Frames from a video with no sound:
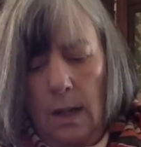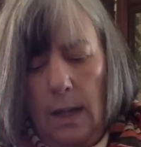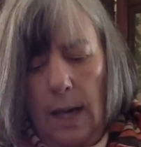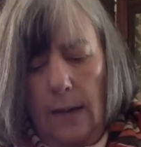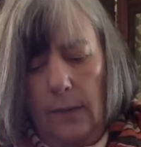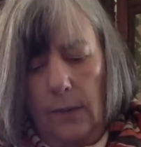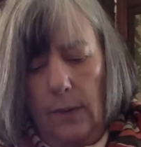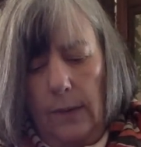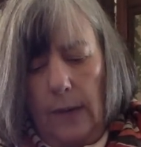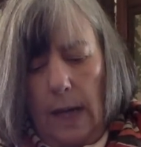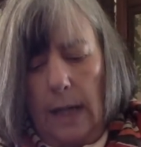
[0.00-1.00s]
Cancer
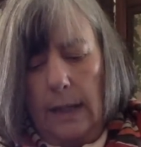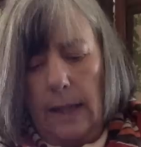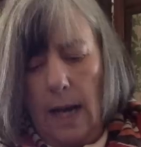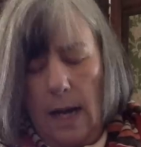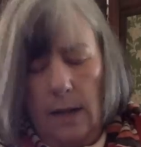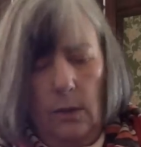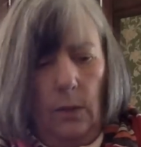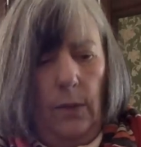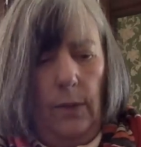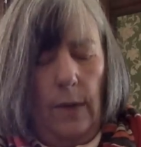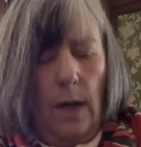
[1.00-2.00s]
is a cardinal
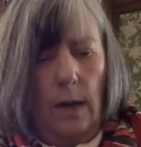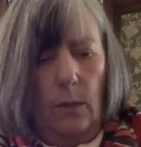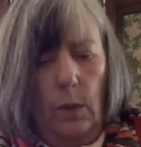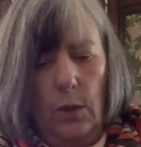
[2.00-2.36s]
sign,